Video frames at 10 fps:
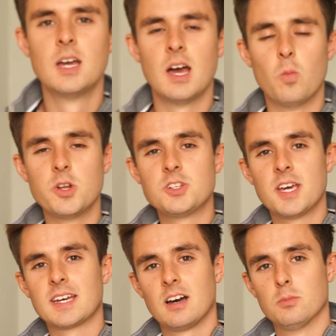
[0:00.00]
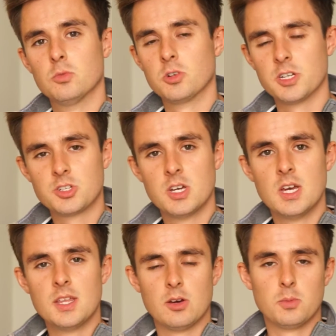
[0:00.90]
And when you take out a mortgage,
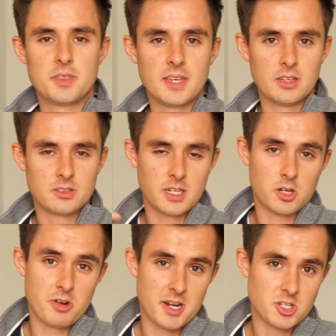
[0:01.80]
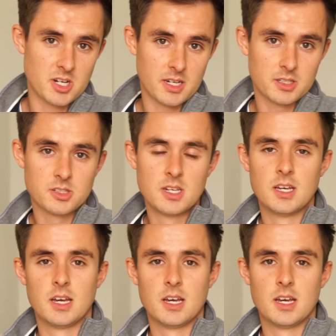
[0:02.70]
there'll be things like credit checks,